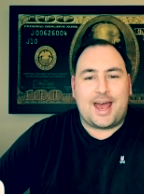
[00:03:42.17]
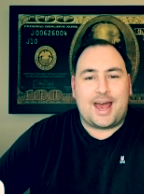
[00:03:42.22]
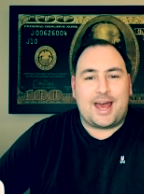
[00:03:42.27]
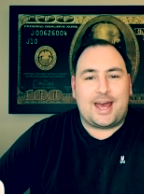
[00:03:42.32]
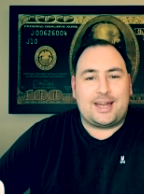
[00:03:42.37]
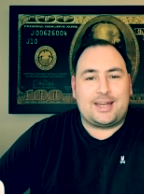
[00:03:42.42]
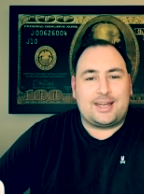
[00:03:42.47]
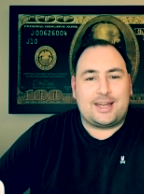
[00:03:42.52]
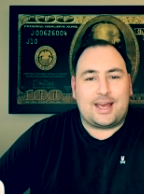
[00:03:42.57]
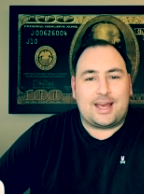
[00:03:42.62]

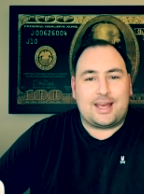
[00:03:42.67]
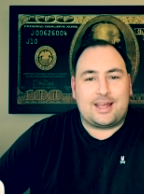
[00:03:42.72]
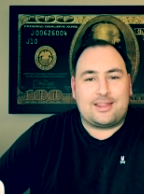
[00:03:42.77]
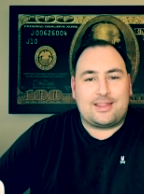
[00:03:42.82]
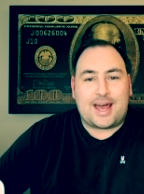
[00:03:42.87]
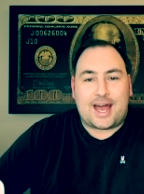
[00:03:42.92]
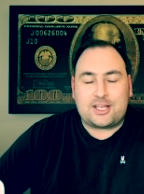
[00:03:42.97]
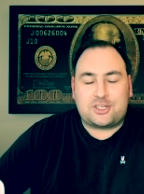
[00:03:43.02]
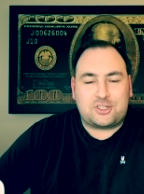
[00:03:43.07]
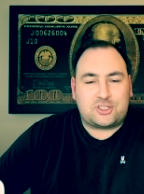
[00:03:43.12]
And
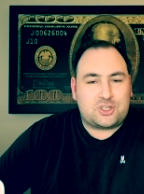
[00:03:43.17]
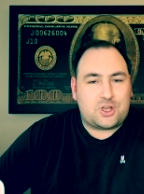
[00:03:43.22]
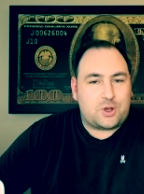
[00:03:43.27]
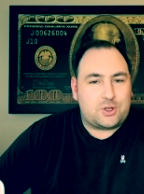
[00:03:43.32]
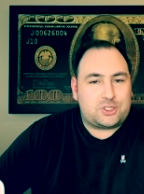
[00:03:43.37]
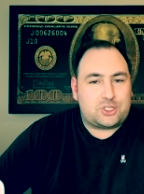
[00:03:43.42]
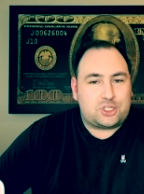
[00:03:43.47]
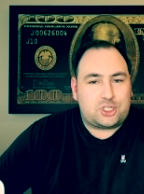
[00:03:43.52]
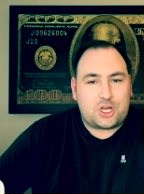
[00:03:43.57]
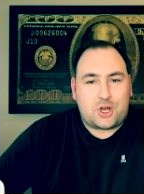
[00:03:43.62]
that just
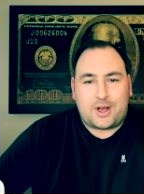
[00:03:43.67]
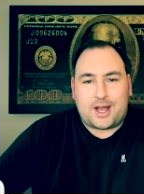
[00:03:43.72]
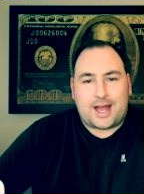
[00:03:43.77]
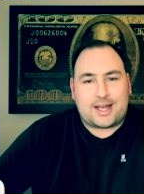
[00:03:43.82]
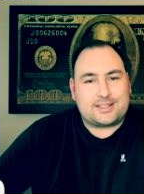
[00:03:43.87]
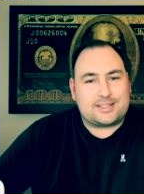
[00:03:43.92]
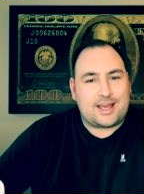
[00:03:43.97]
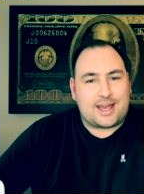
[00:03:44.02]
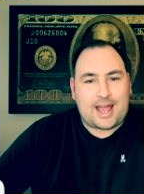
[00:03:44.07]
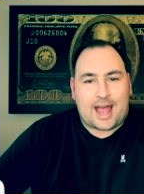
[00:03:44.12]
goes to show,
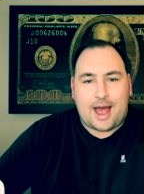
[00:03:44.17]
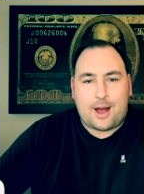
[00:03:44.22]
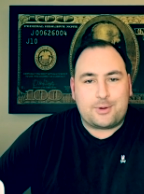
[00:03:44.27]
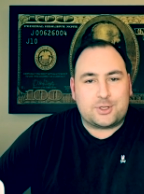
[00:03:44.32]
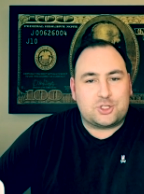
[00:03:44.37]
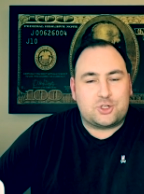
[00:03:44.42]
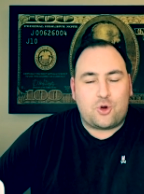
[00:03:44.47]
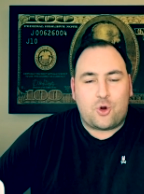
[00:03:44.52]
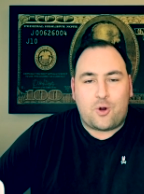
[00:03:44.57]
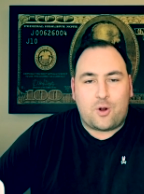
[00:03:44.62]
guys, like, I
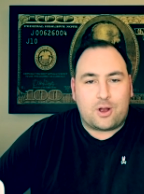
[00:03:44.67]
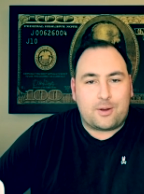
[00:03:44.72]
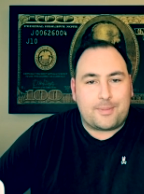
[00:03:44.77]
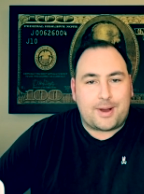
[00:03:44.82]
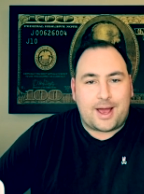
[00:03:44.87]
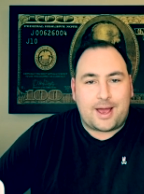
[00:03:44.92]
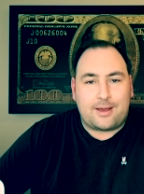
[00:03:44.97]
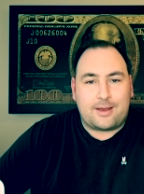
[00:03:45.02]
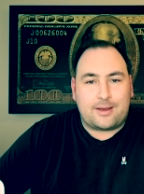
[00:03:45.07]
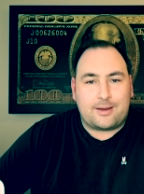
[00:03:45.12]
was growing
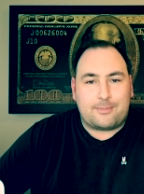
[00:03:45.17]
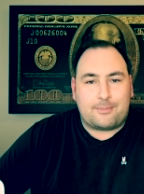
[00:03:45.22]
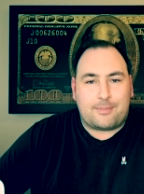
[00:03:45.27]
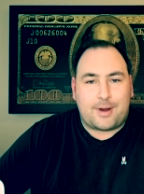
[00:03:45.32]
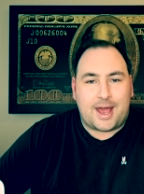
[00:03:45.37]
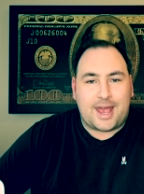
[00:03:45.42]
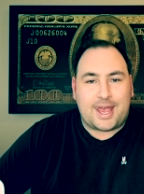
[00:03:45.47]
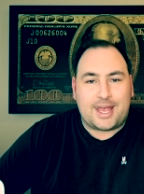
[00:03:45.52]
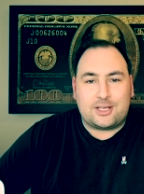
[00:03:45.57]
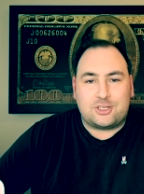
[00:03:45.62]
my,
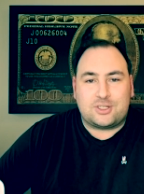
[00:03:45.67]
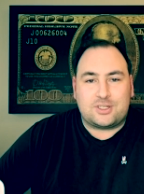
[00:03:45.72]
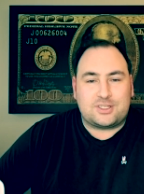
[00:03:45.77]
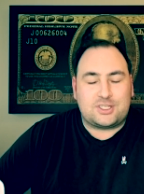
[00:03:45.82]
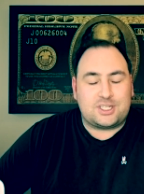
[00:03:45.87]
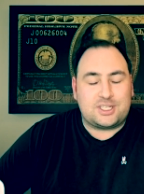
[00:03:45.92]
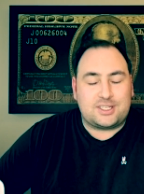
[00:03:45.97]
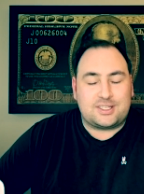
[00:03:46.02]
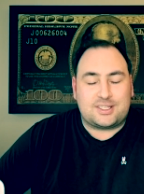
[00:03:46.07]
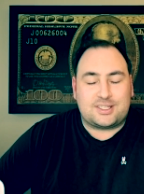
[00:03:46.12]
my
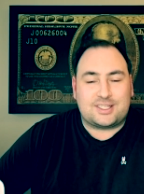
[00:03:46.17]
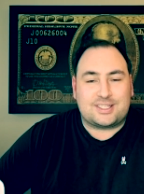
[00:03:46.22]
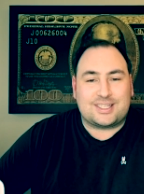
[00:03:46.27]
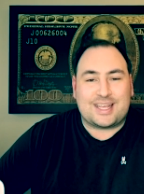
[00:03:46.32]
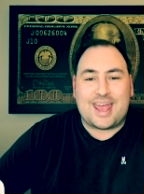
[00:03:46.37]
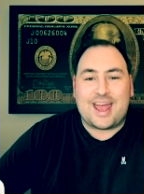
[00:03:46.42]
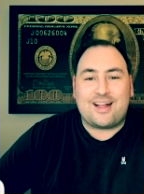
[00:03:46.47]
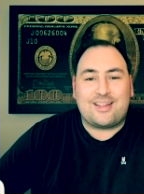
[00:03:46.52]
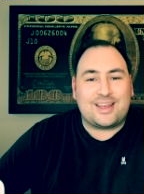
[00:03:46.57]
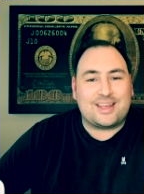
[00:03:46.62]
agency,
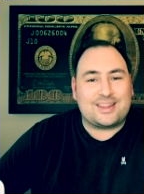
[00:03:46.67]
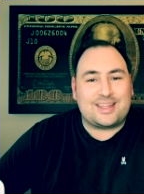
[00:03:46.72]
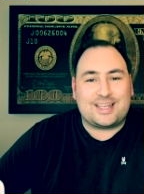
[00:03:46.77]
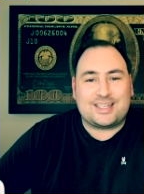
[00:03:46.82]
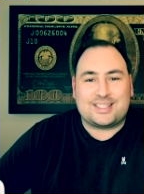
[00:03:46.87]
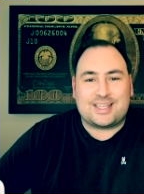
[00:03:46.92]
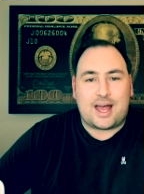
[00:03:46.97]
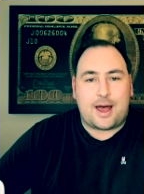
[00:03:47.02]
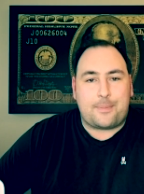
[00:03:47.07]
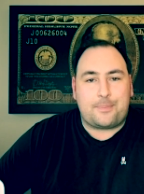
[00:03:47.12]
scaling
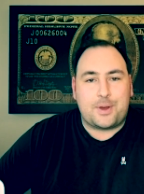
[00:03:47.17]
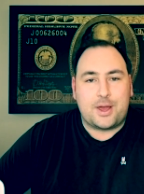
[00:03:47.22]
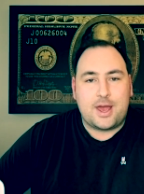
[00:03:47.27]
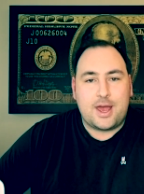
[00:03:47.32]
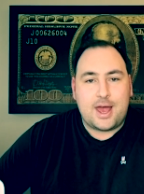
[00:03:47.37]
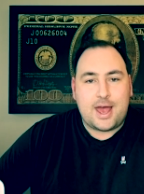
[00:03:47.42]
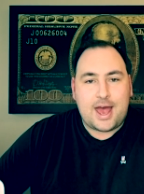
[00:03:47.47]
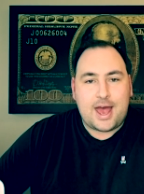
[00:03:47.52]
things up